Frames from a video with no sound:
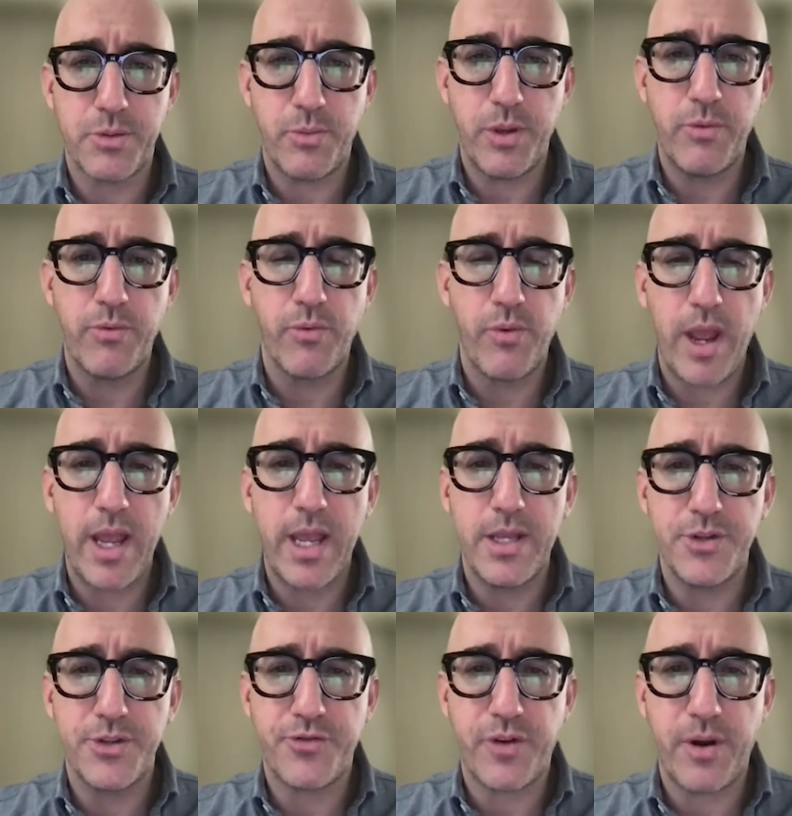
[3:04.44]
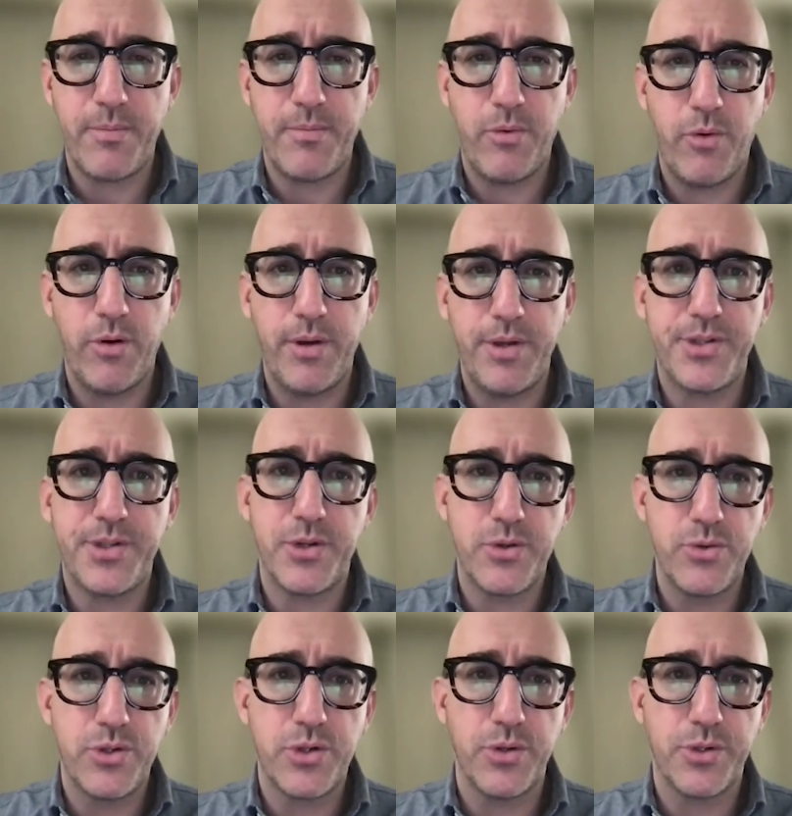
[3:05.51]
we raise from more
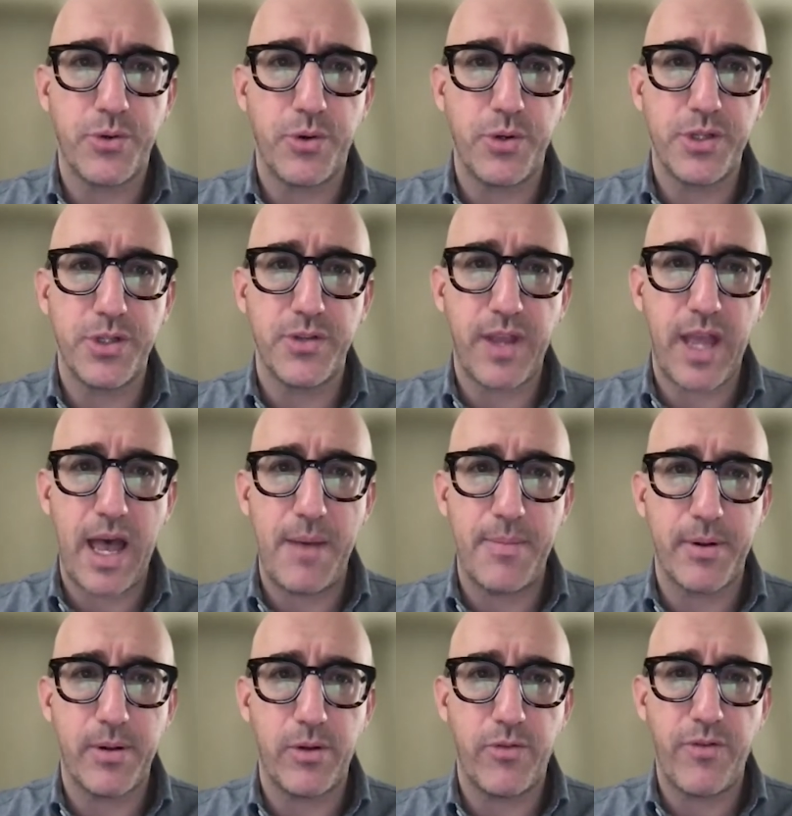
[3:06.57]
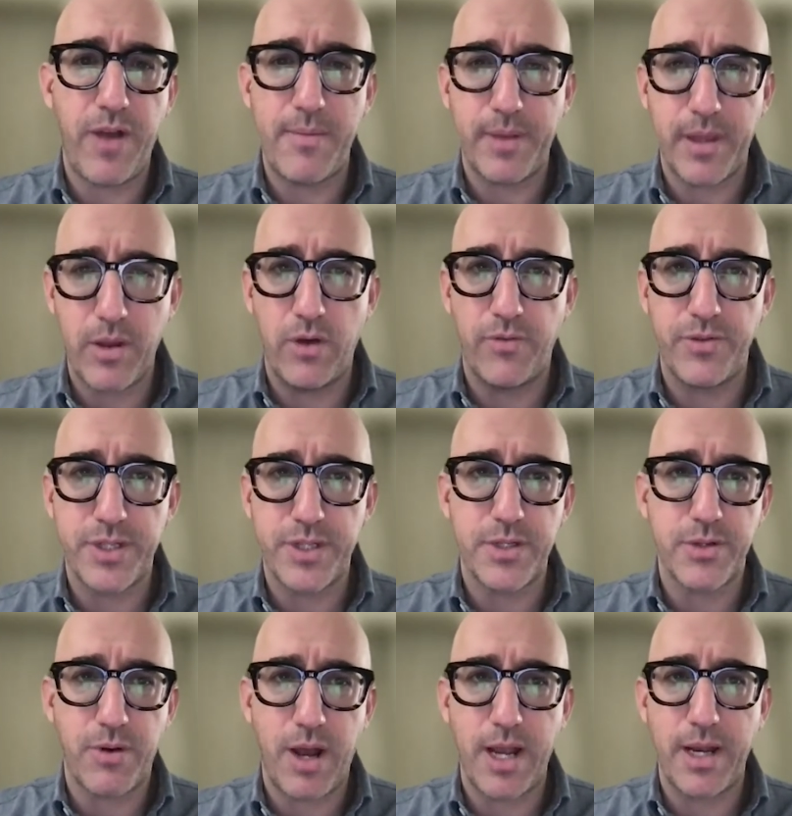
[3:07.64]
institutional sources of capital or family
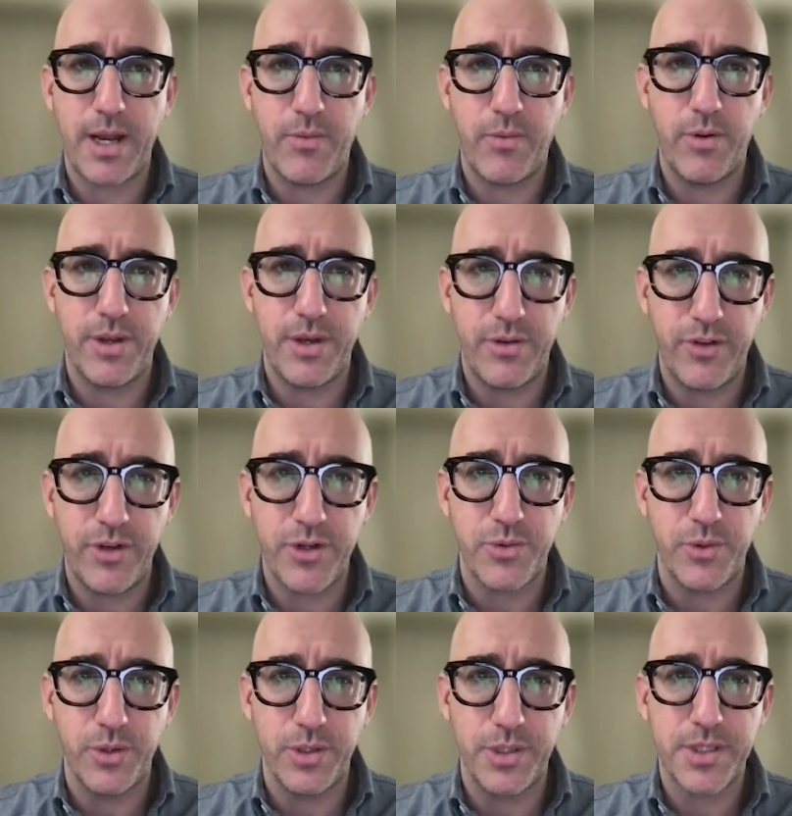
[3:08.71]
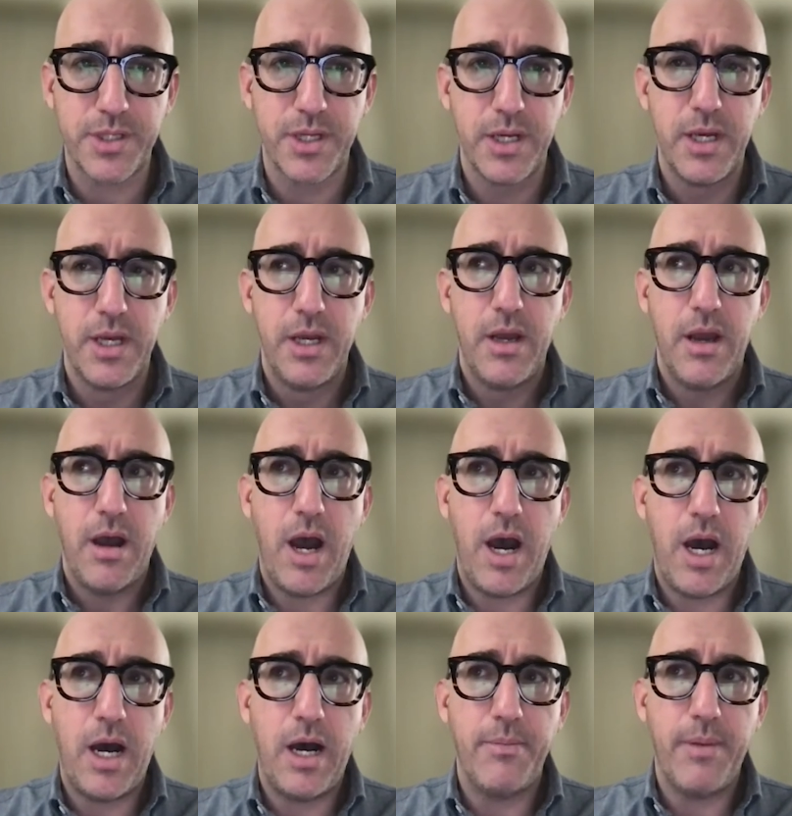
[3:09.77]
offices or high net worth individuals.
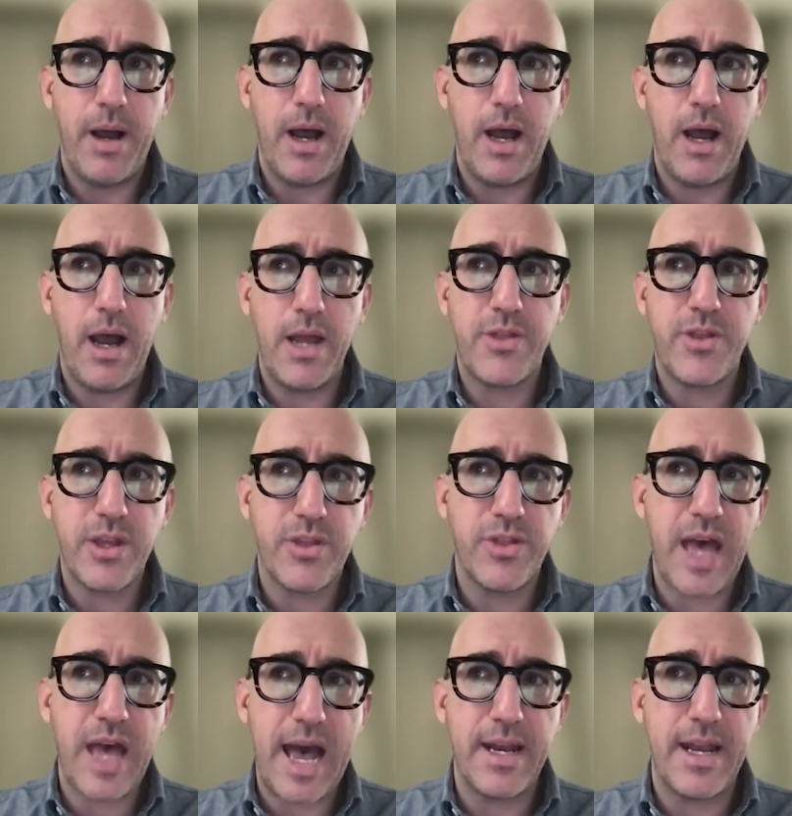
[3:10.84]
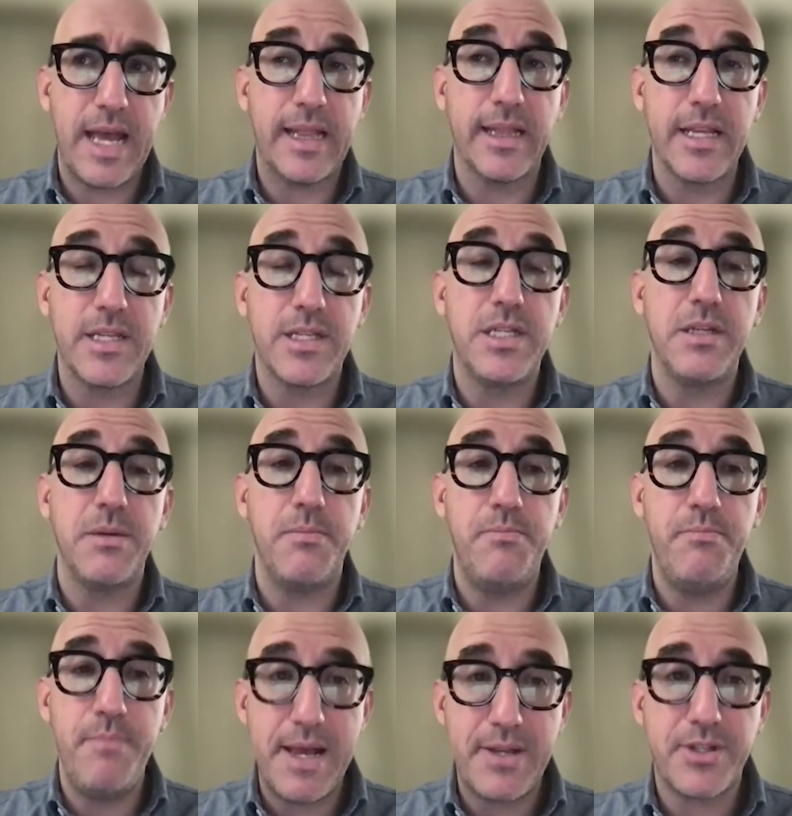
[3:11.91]
I think that at least
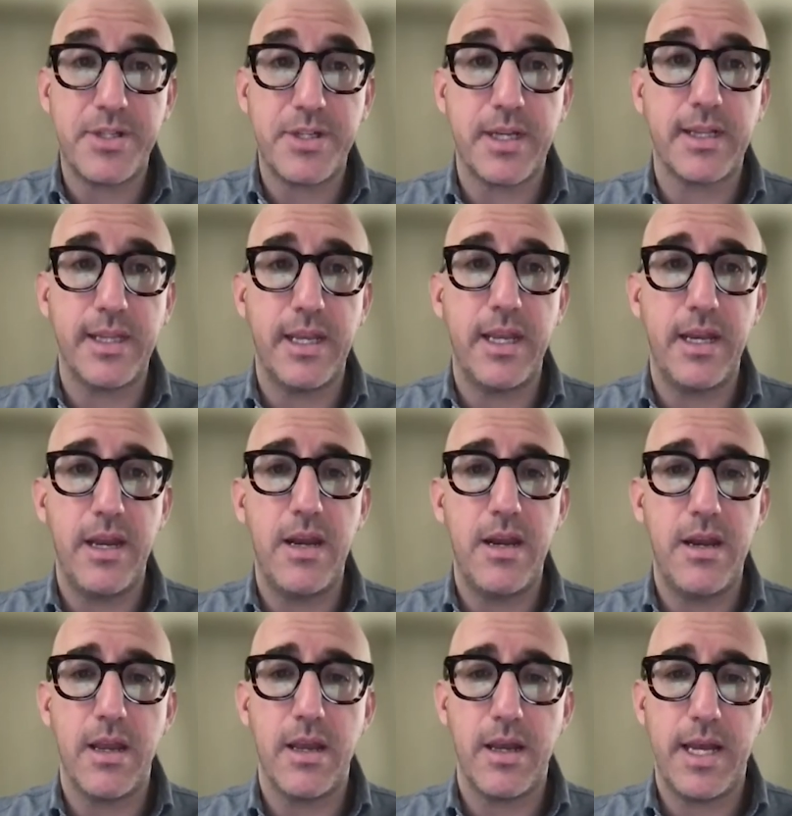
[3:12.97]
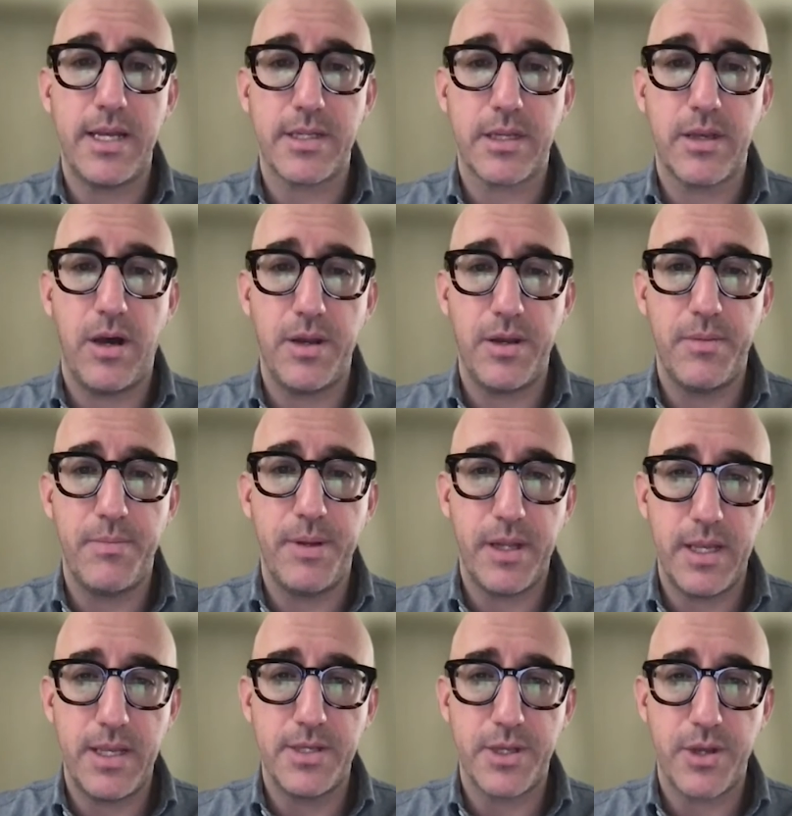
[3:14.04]
domestically in India has gotten a bit
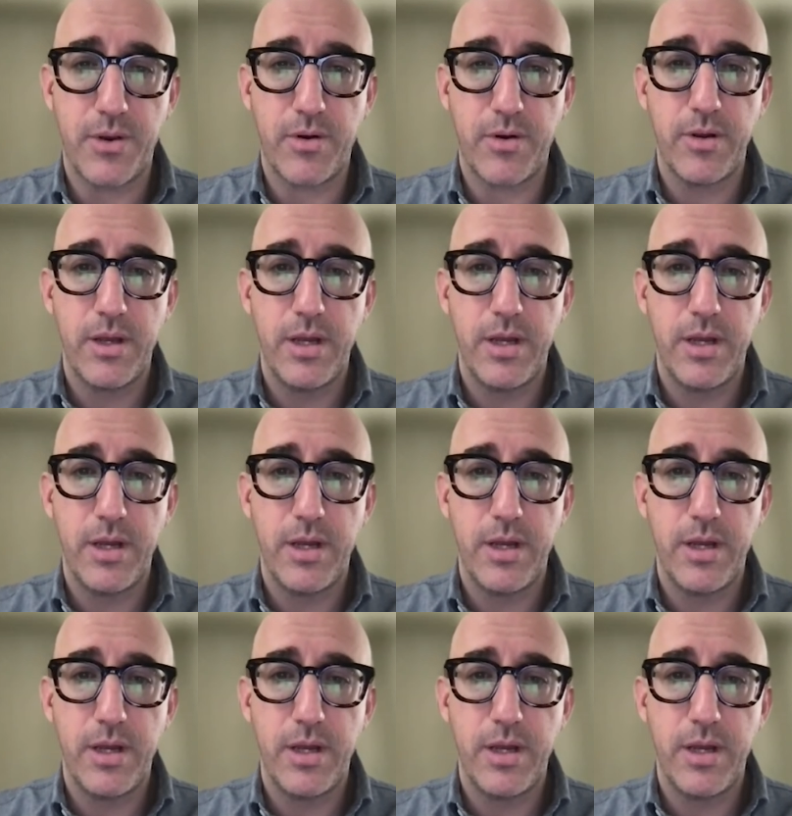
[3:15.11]
easier.